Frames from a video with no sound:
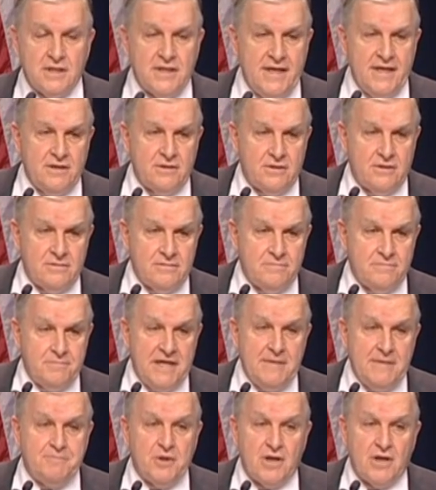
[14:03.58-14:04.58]
legal.
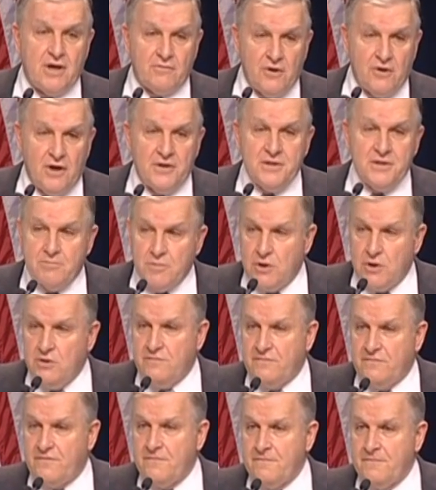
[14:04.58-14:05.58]
People are on the
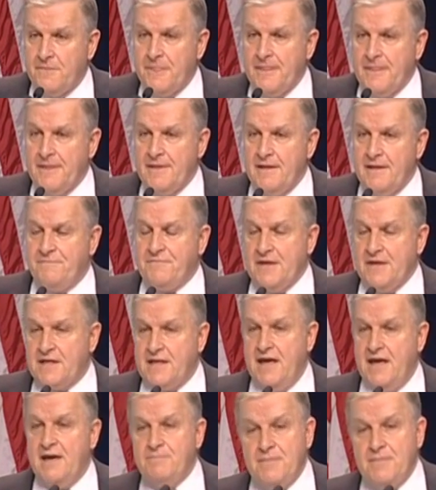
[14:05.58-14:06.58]
move. If you
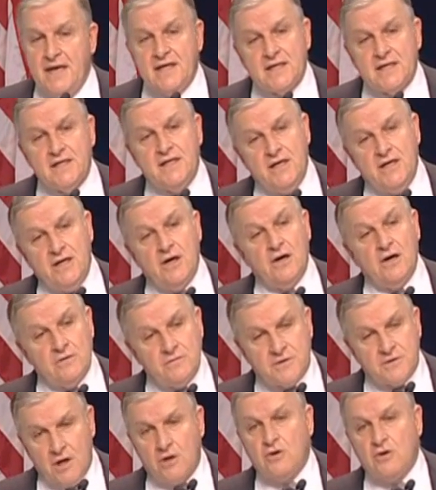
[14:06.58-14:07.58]
can't make it here,
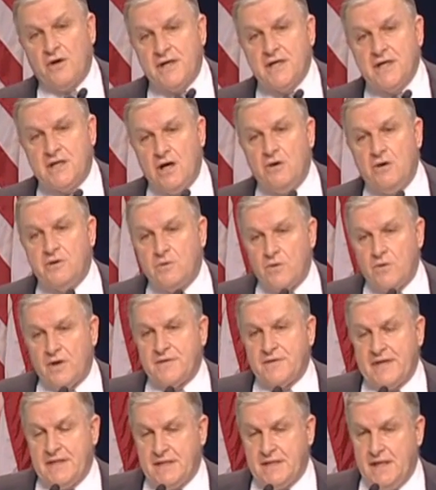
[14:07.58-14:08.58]
they're going to go to where
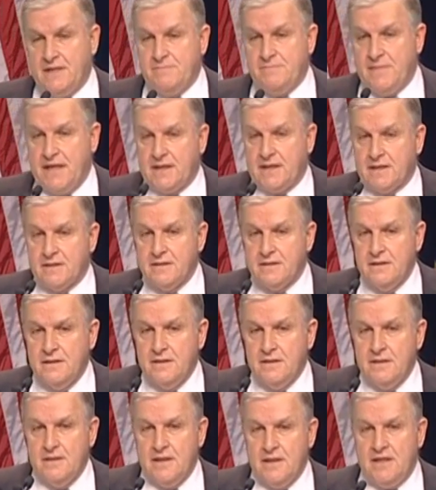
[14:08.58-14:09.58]
they can make it.
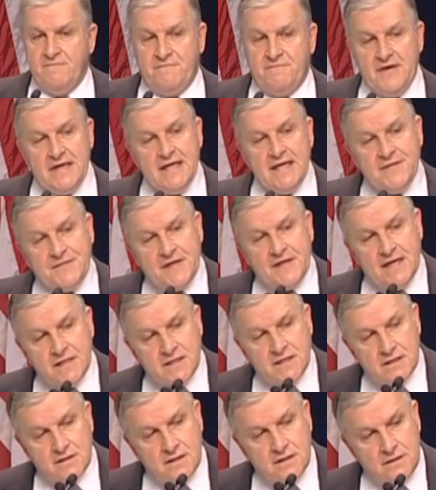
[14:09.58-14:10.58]
And if
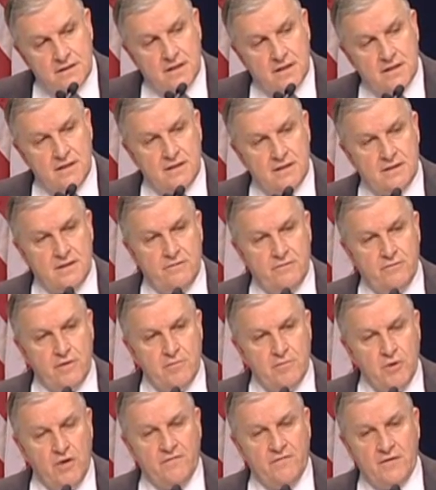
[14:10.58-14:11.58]
anything, the
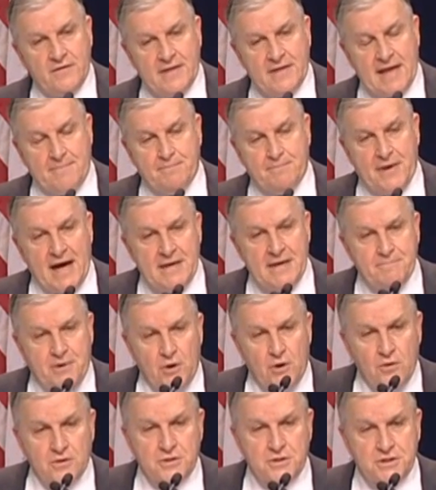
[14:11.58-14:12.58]
removal of that
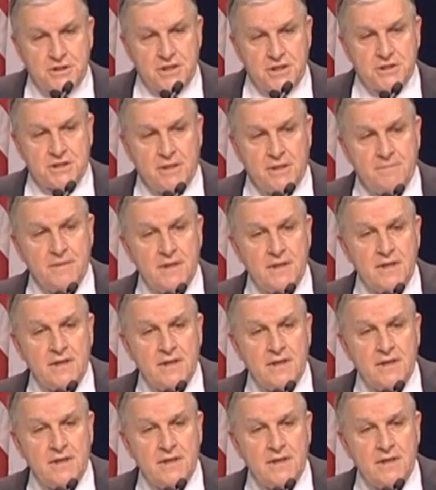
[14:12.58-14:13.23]
bipolar system